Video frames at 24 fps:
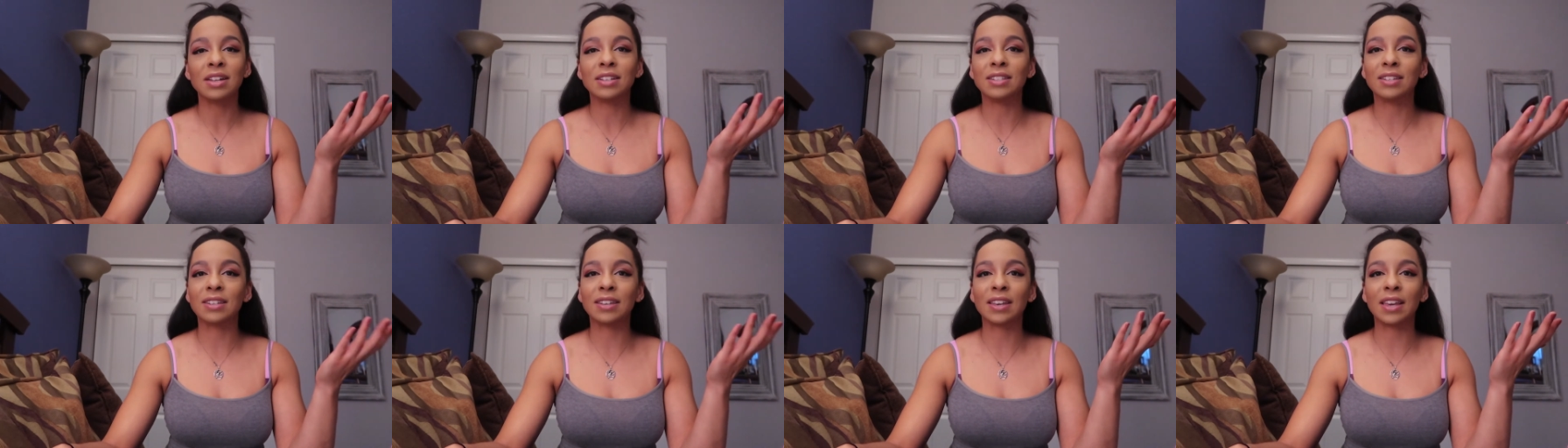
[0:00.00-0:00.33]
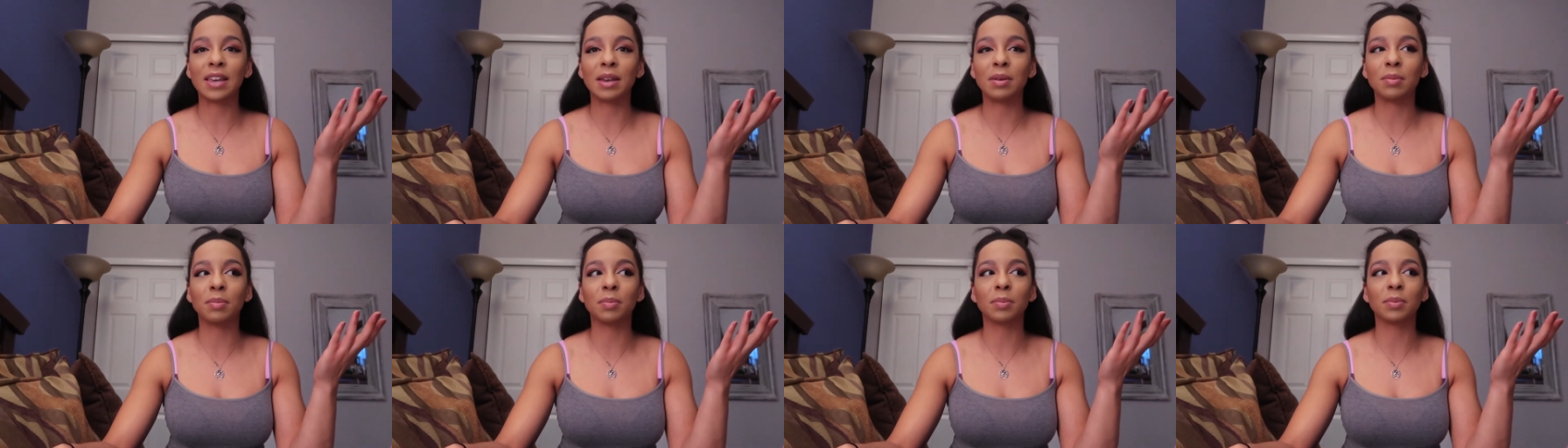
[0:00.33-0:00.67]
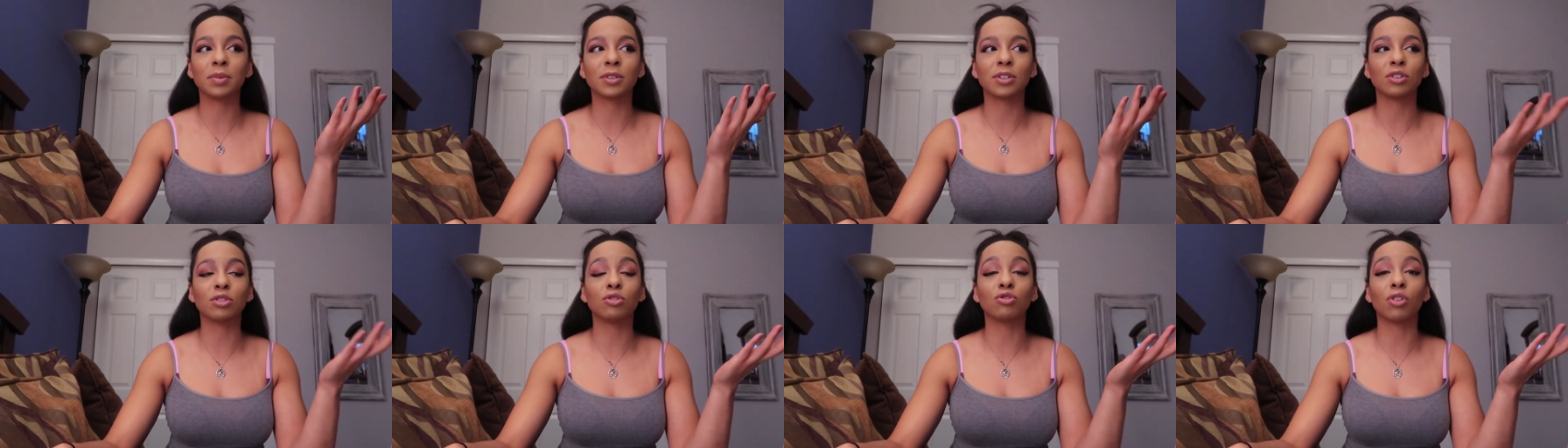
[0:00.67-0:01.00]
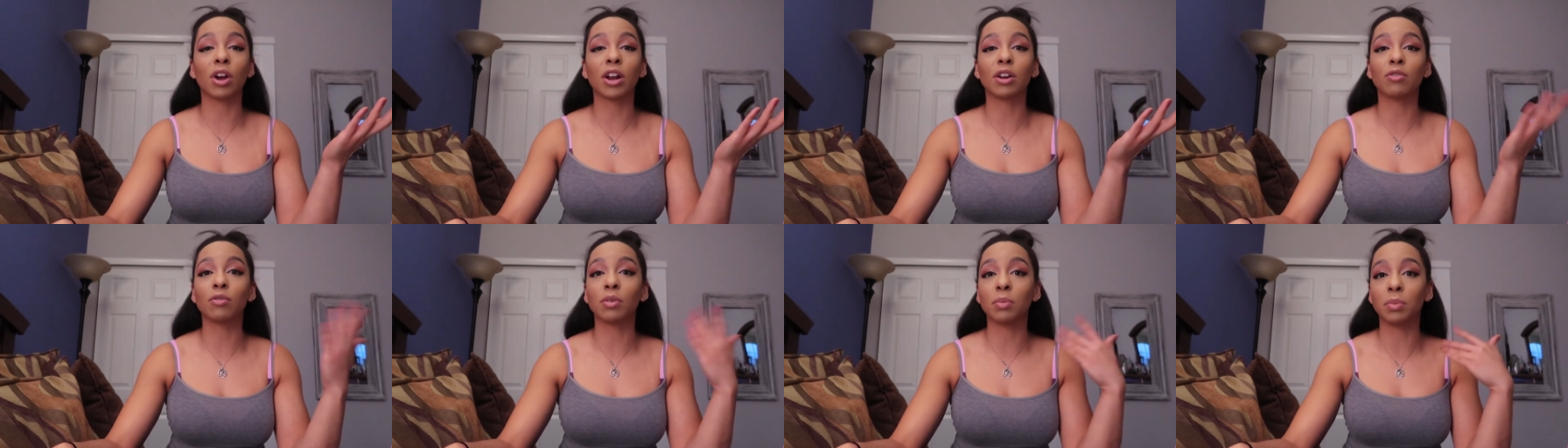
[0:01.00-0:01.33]
to
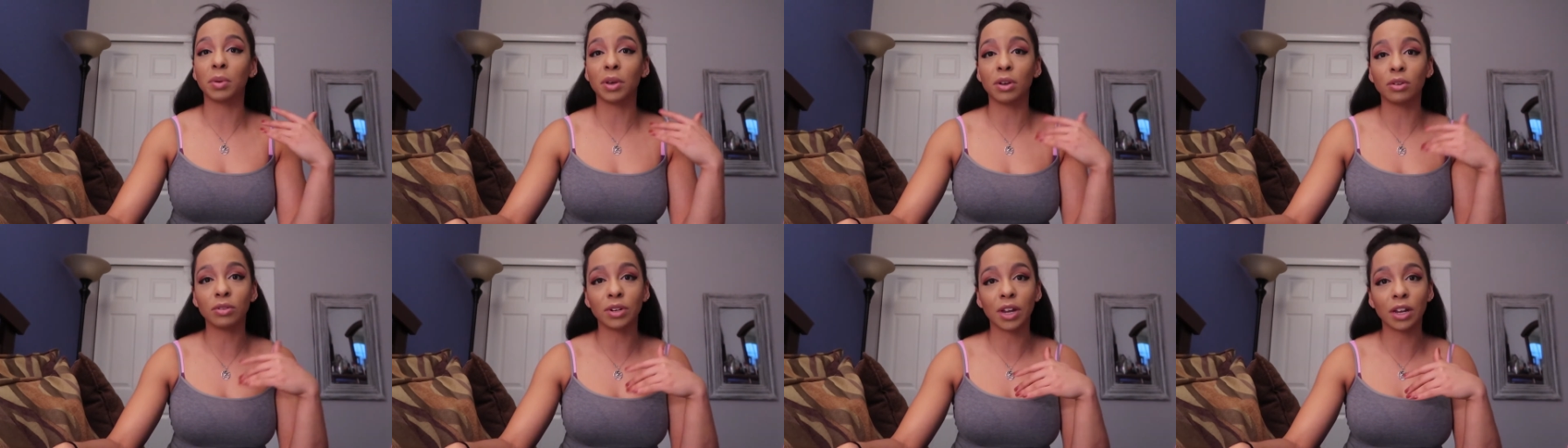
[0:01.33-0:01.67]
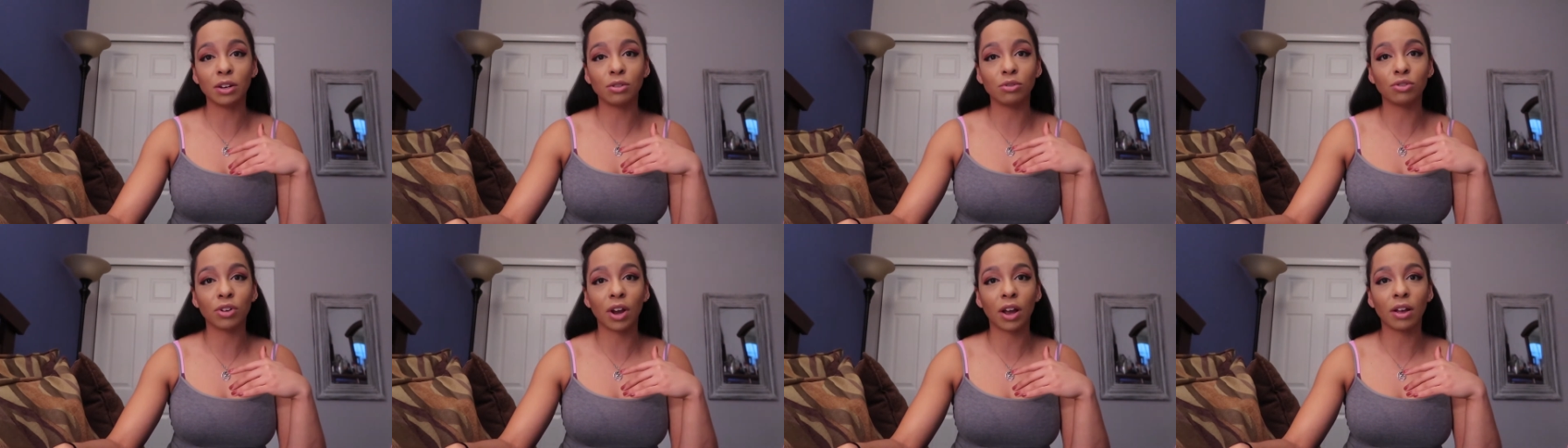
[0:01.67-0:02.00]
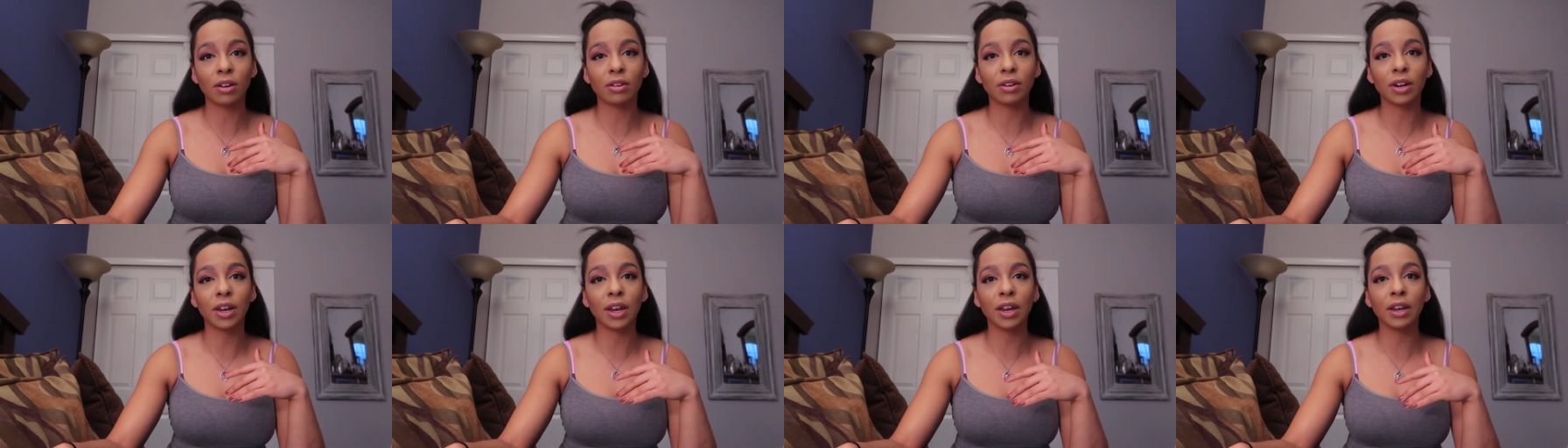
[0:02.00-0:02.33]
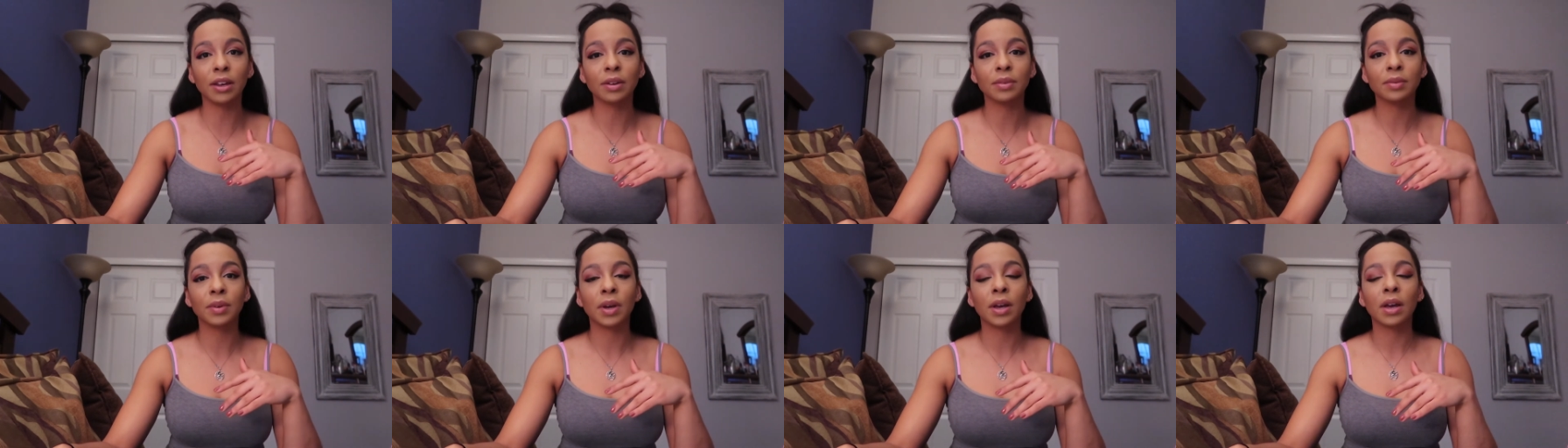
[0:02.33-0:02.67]
try to repeal net
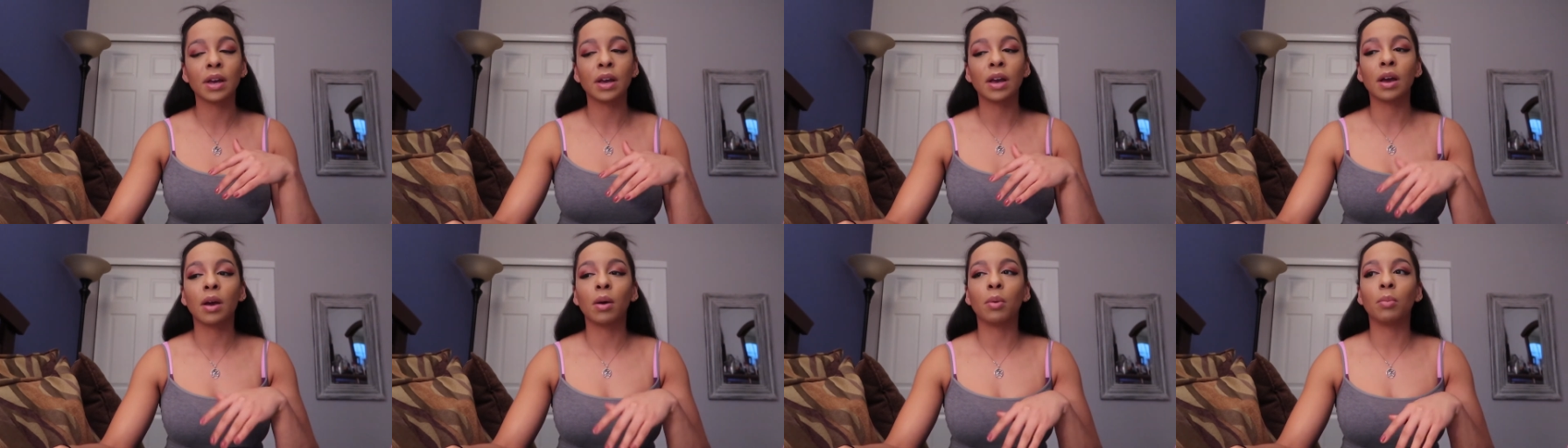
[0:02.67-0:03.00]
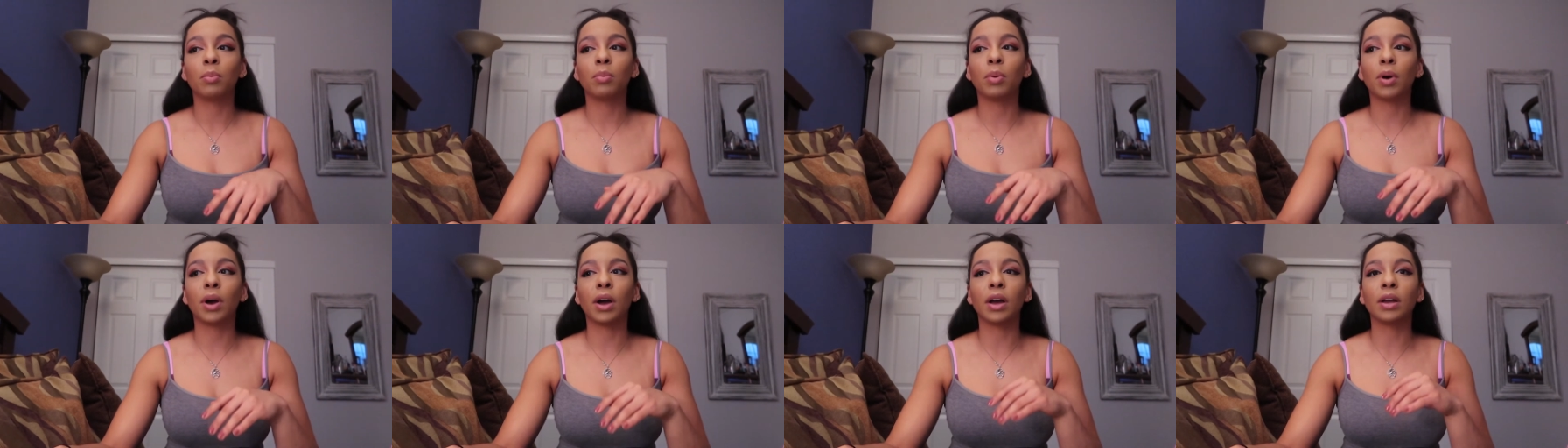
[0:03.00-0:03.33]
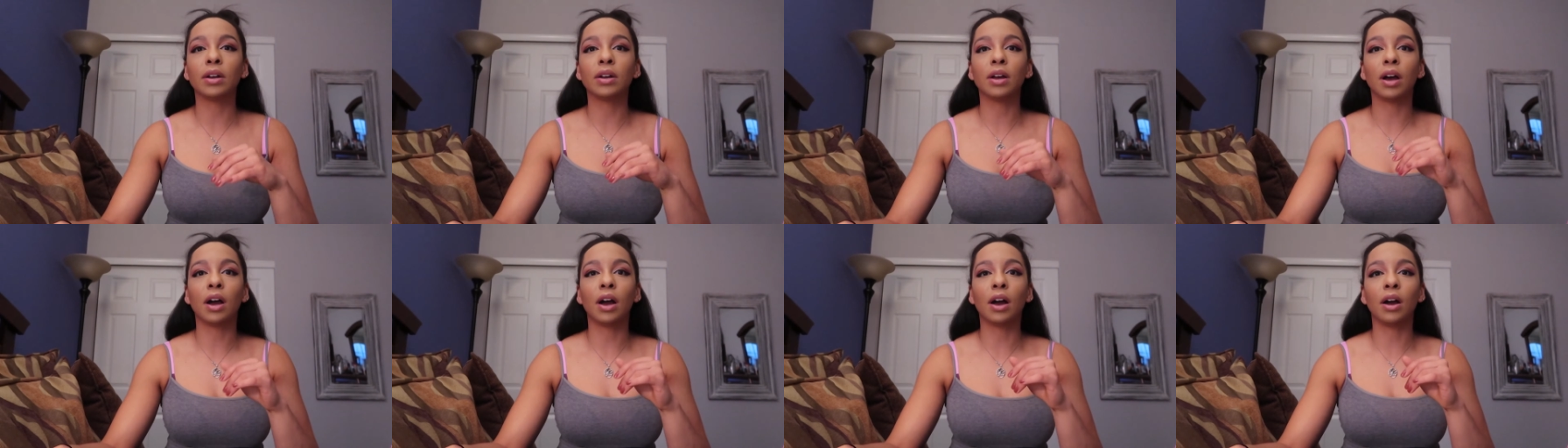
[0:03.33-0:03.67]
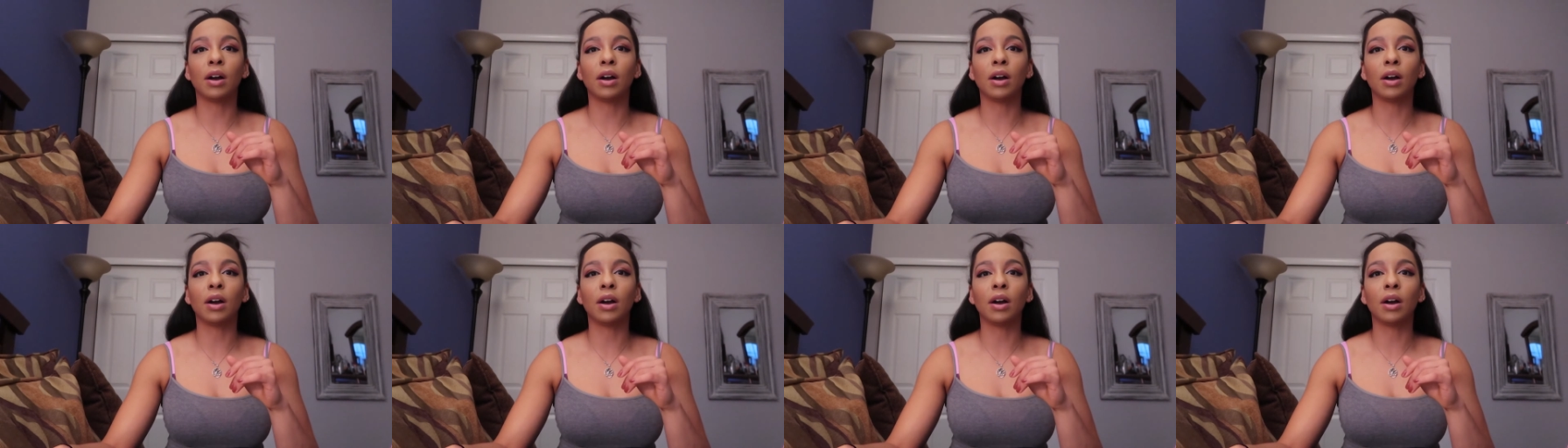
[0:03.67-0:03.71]
neutrality. But